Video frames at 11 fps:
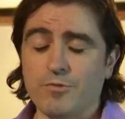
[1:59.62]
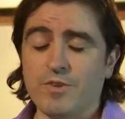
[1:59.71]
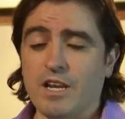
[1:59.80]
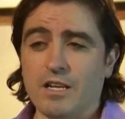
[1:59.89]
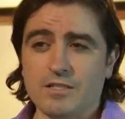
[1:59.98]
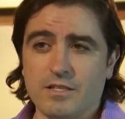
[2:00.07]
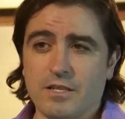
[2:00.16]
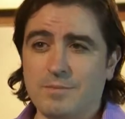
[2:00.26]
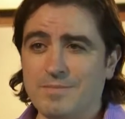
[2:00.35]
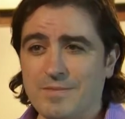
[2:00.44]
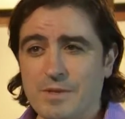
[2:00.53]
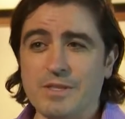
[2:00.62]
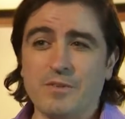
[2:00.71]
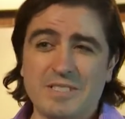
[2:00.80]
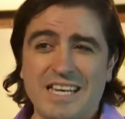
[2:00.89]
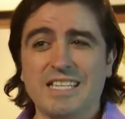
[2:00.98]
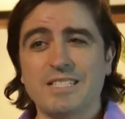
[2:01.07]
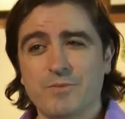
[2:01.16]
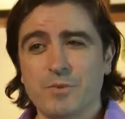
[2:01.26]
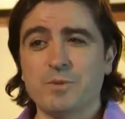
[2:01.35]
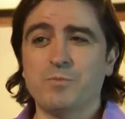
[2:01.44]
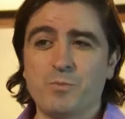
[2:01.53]
soon realized that the taste
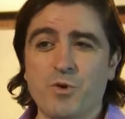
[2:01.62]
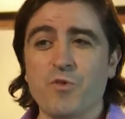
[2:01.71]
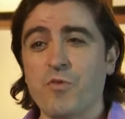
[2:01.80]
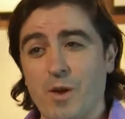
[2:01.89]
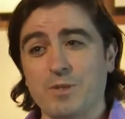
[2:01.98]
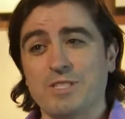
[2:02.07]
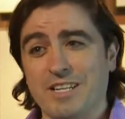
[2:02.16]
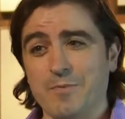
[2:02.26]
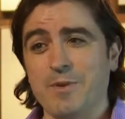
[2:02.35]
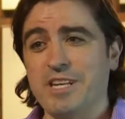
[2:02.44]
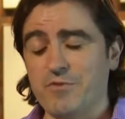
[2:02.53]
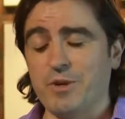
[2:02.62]
profile was a little bit